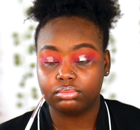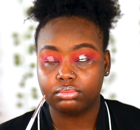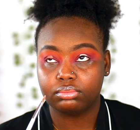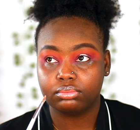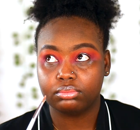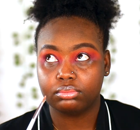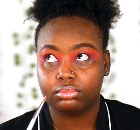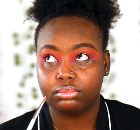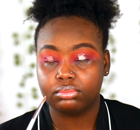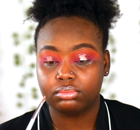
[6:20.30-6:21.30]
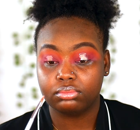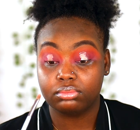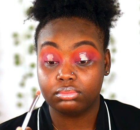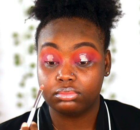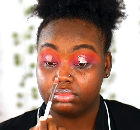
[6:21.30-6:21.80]

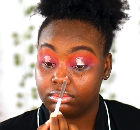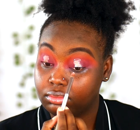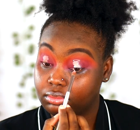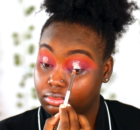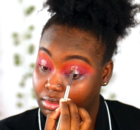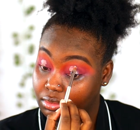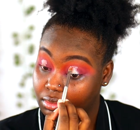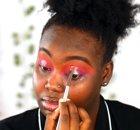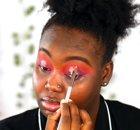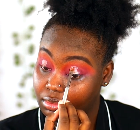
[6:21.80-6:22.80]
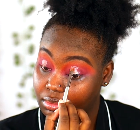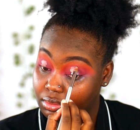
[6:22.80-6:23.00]
[no speech]